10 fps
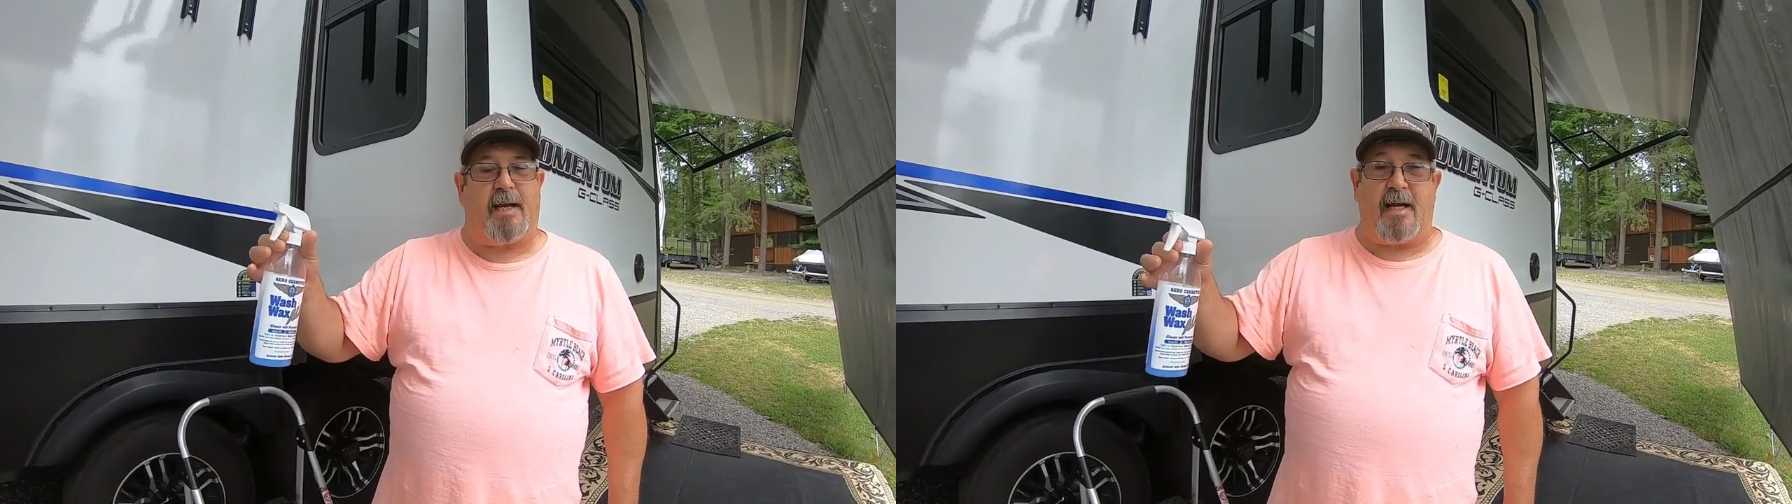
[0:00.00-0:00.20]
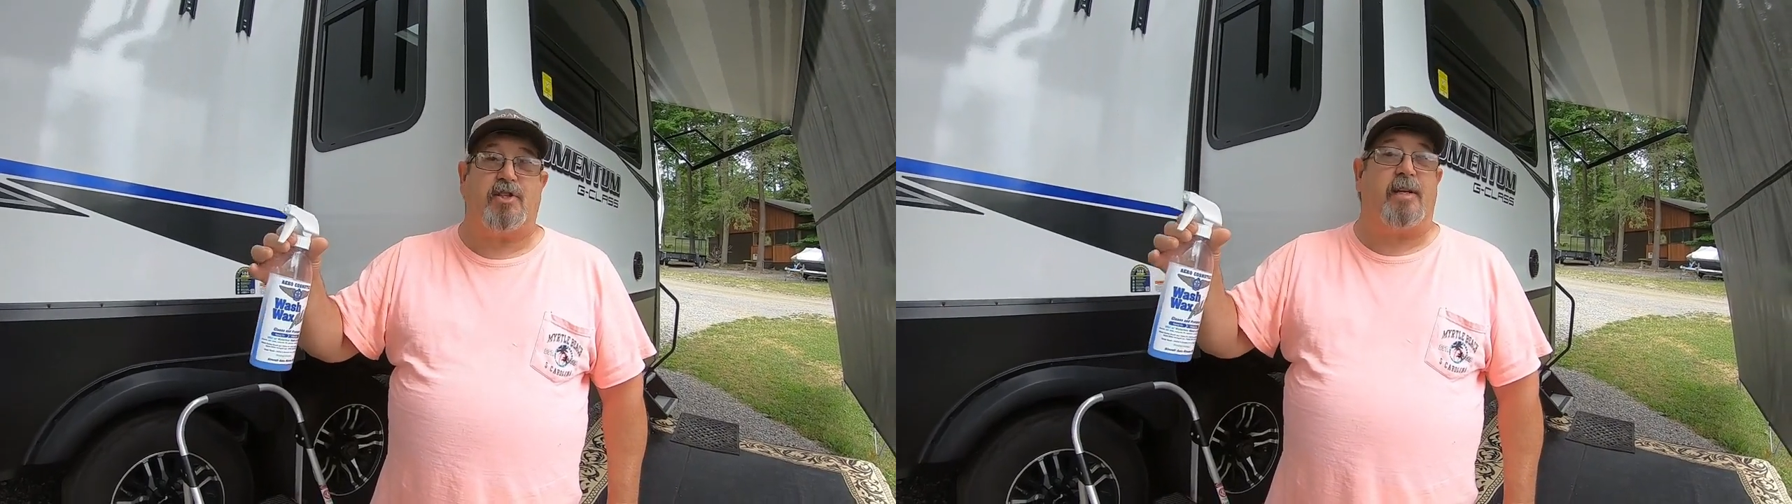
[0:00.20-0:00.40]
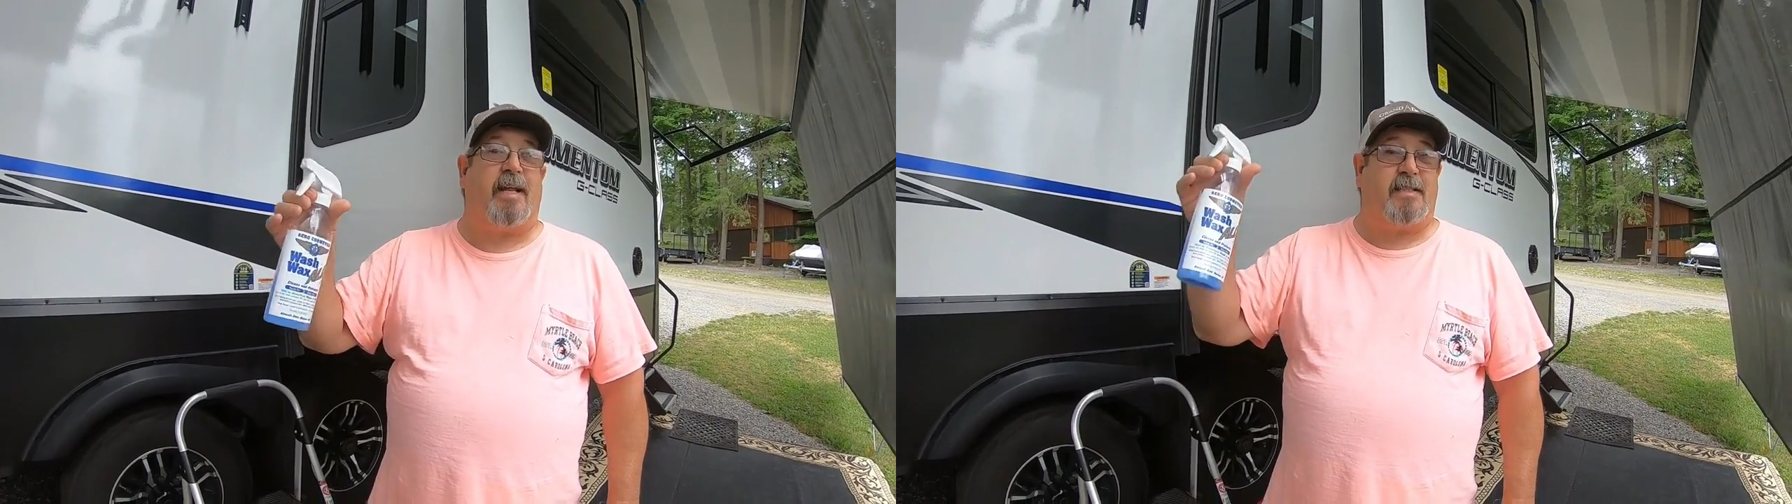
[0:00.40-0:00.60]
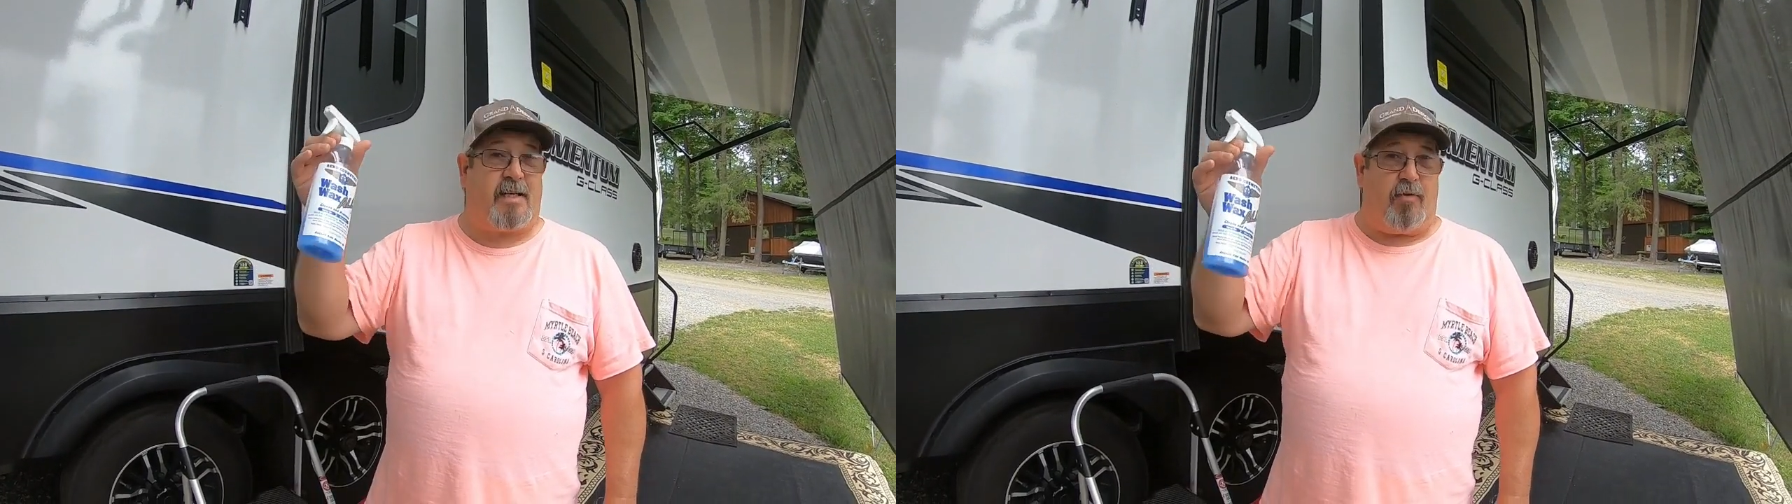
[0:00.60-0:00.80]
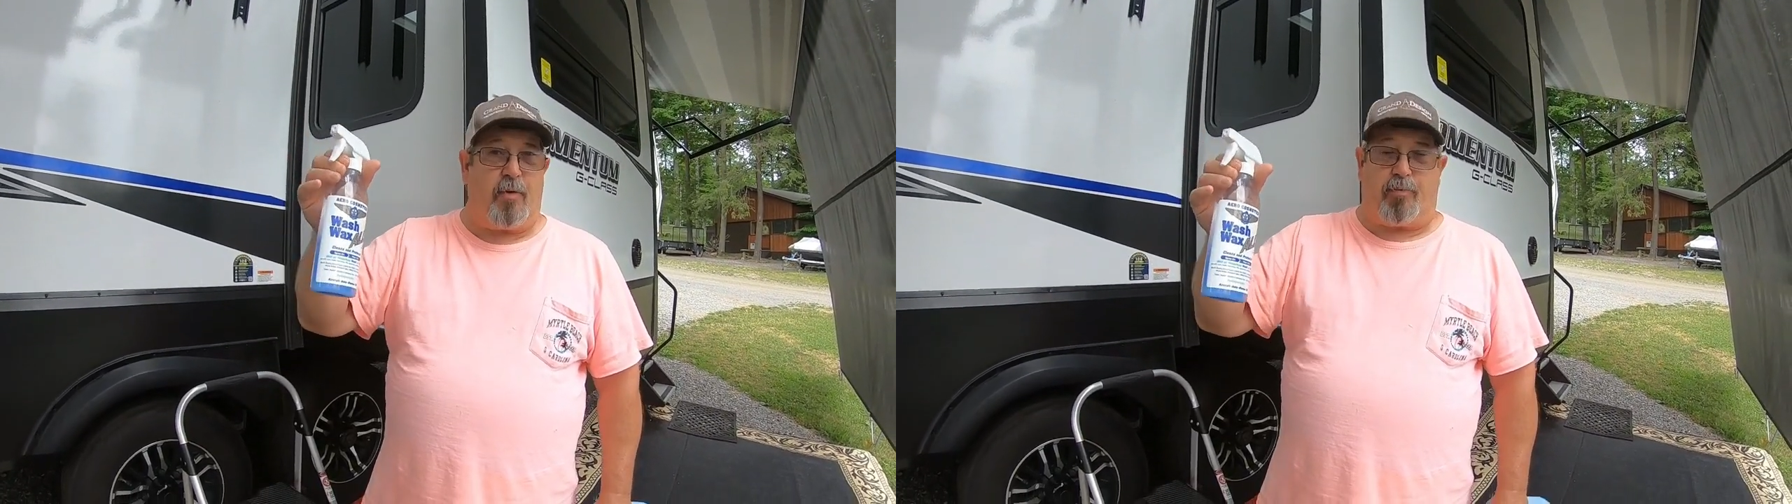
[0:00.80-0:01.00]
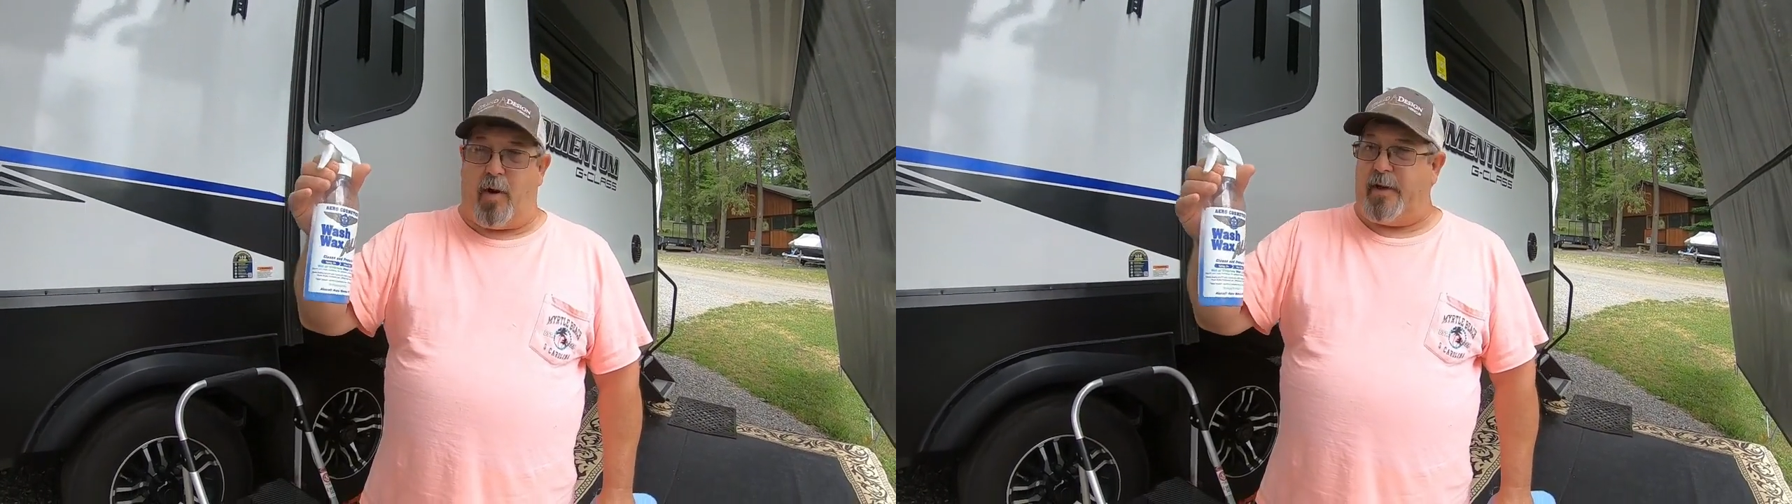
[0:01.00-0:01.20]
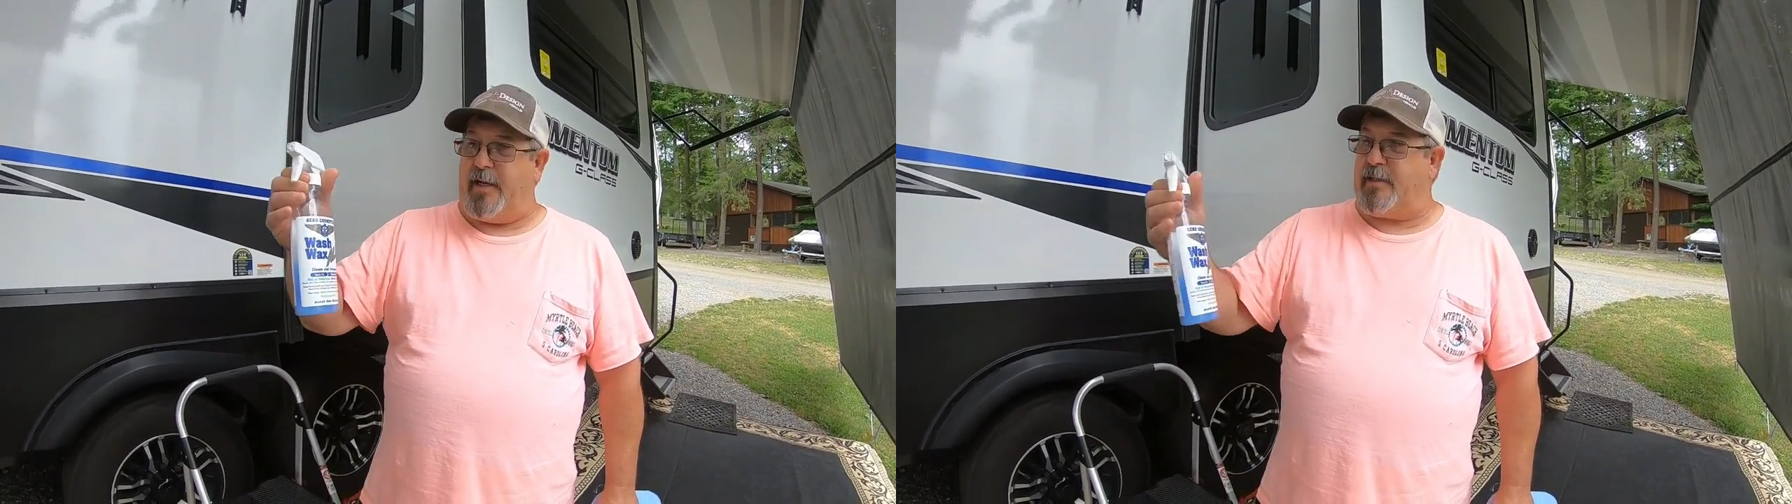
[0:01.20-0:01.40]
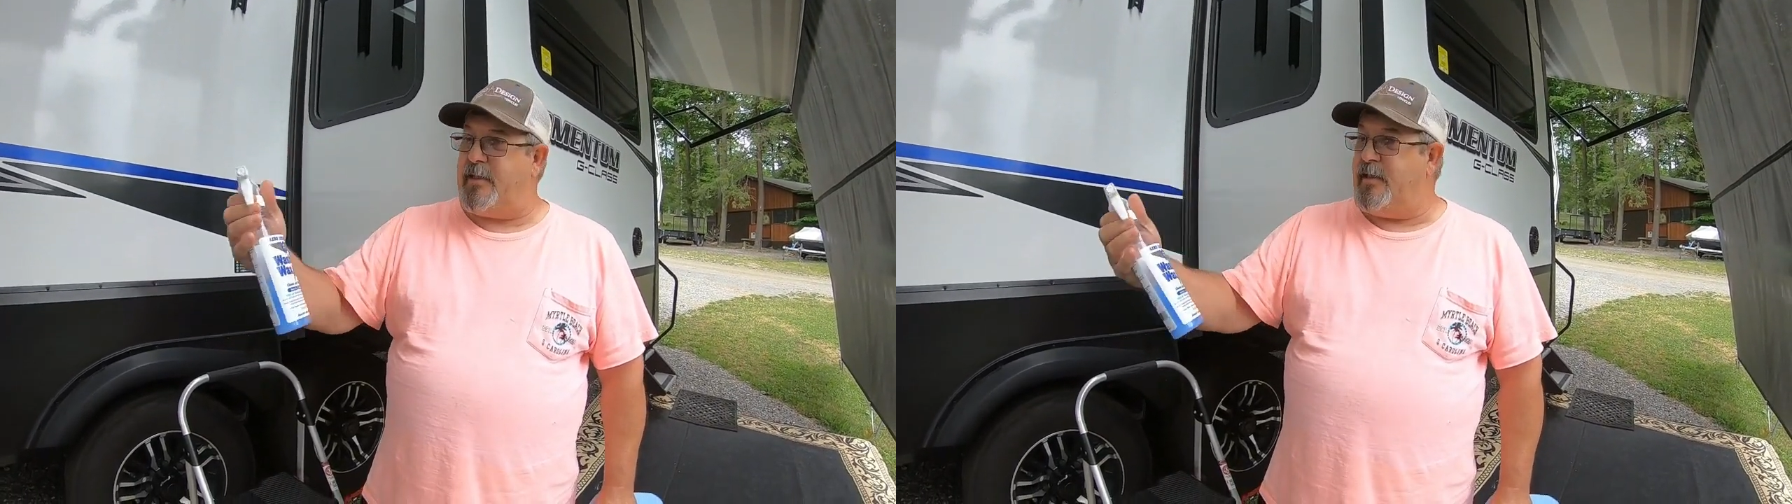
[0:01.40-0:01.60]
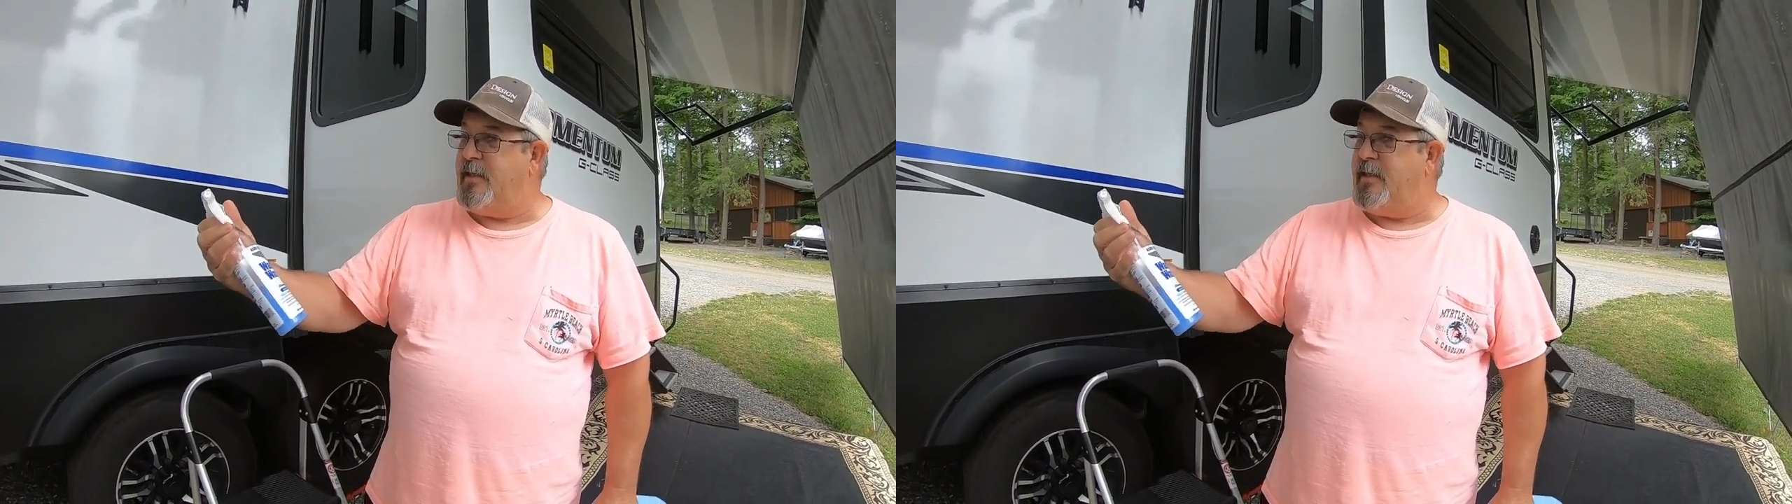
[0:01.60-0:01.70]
Actually, they sell the product.